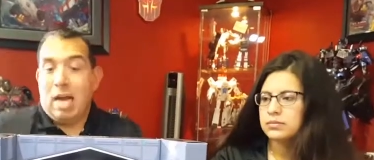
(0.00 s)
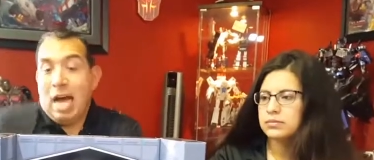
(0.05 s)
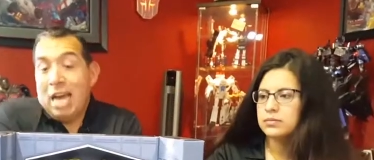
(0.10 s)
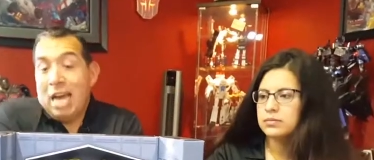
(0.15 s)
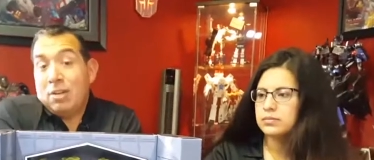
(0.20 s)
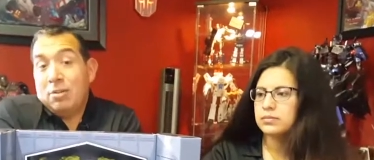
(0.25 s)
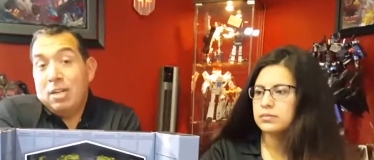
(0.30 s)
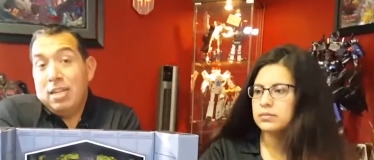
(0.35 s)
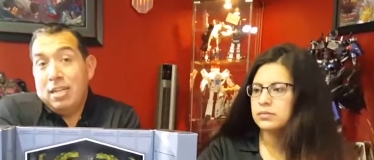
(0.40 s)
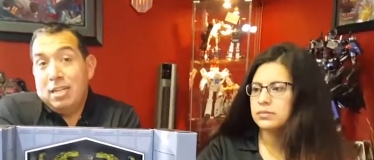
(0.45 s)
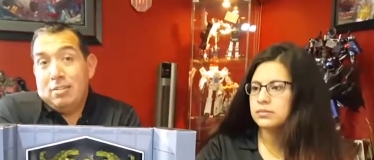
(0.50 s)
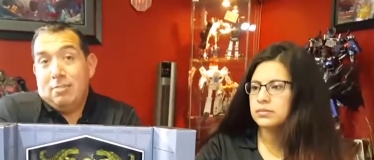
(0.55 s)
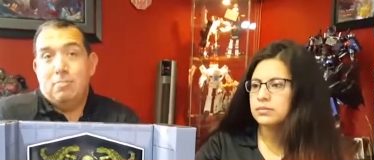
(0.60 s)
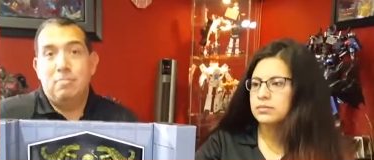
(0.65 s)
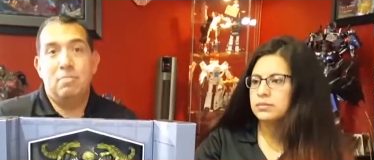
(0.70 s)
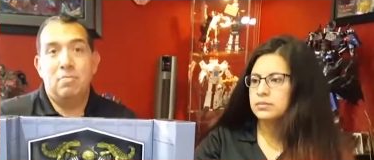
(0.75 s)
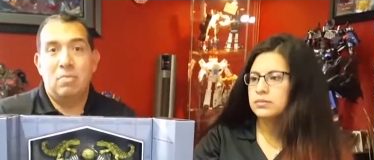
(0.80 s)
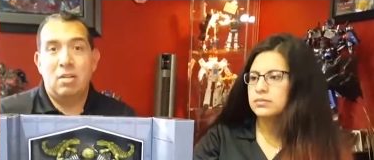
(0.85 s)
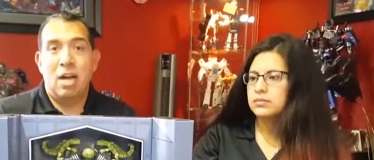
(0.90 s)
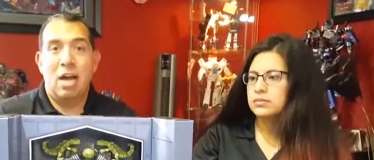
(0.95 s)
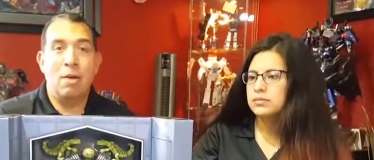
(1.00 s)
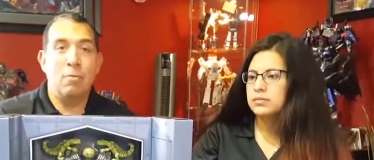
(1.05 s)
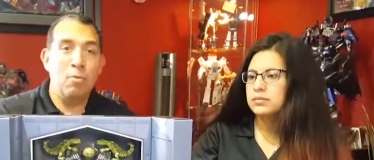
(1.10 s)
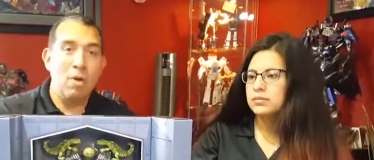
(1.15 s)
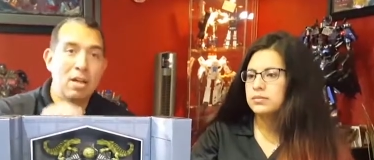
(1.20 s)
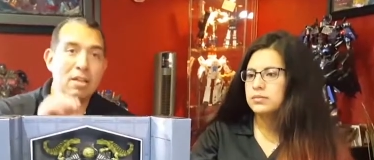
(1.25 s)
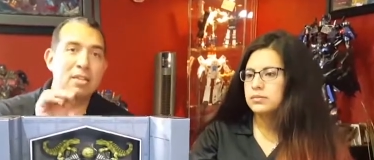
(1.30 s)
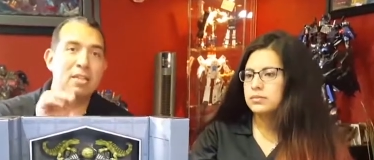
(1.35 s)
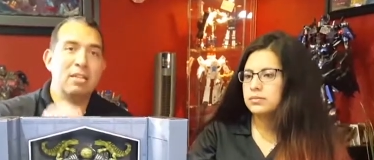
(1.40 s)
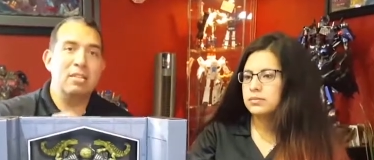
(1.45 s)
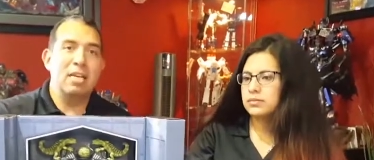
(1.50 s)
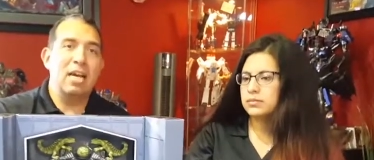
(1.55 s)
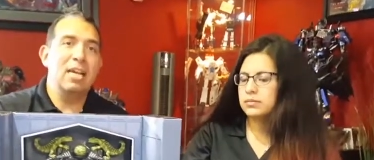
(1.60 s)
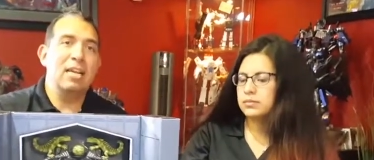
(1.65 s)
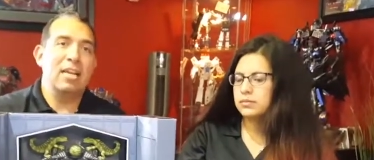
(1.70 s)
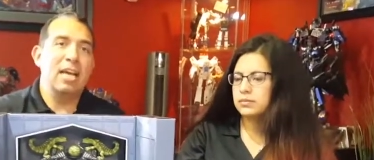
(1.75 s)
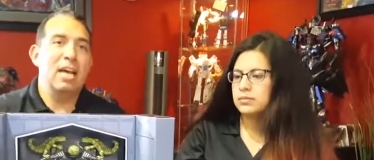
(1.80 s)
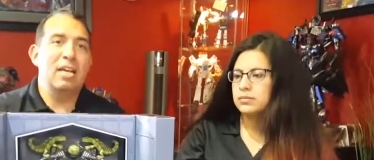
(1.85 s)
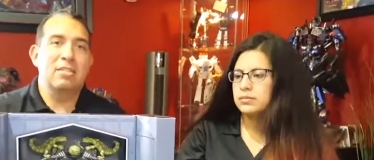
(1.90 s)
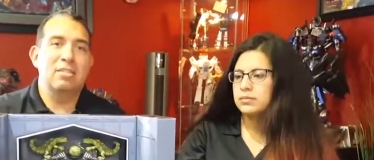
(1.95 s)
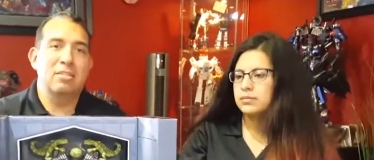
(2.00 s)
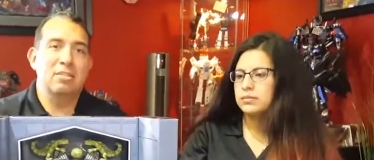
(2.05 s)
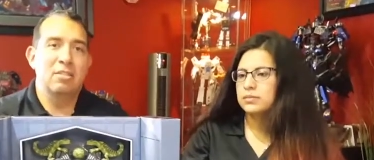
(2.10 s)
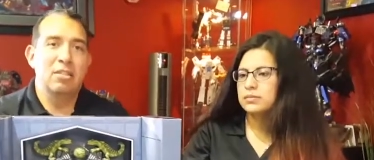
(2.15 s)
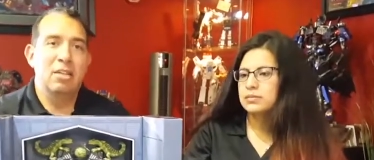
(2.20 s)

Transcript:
Speaker 1: I don't need it. I want the diecast.